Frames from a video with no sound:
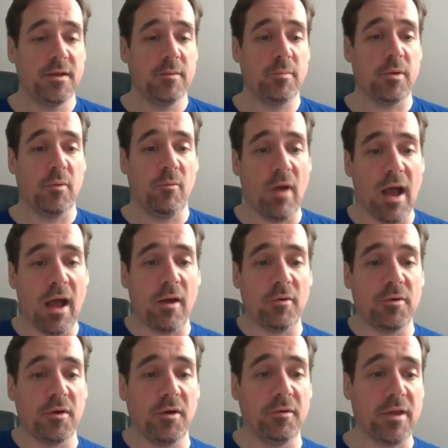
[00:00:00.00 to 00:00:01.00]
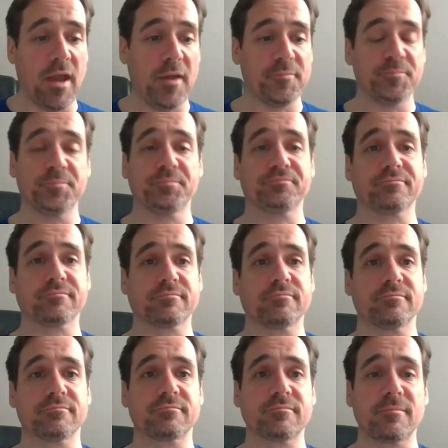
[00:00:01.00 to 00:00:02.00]
but wow. Okay,
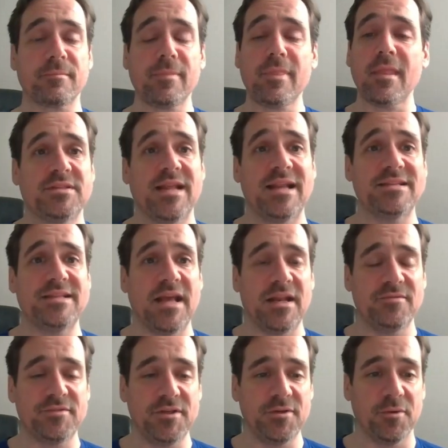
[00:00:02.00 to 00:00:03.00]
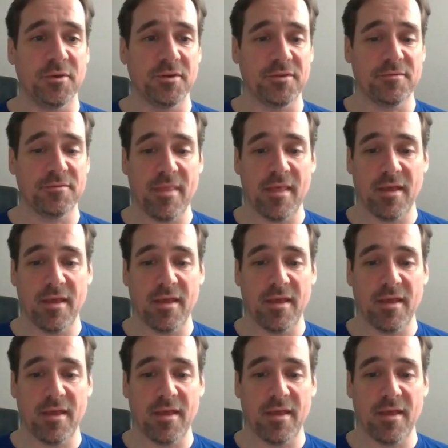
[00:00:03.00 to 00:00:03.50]
so that is the NFC North.